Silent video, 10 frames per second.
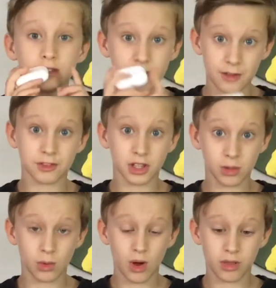Definitely
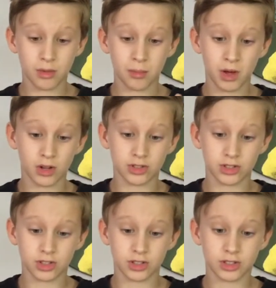worth the
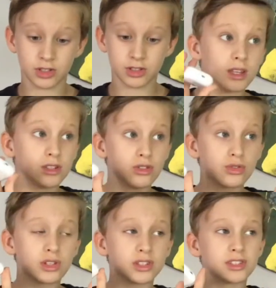purchase. You
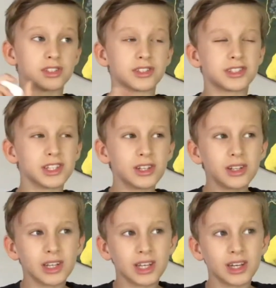can still
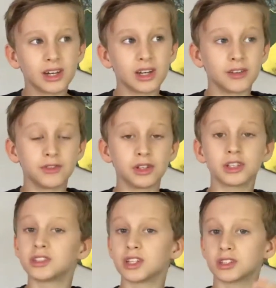hear, if you're
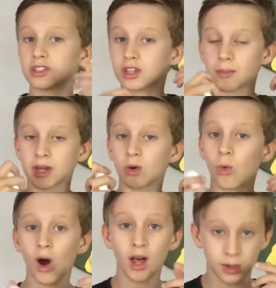listening to something
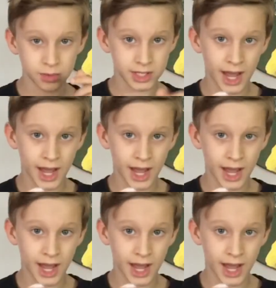quiet with the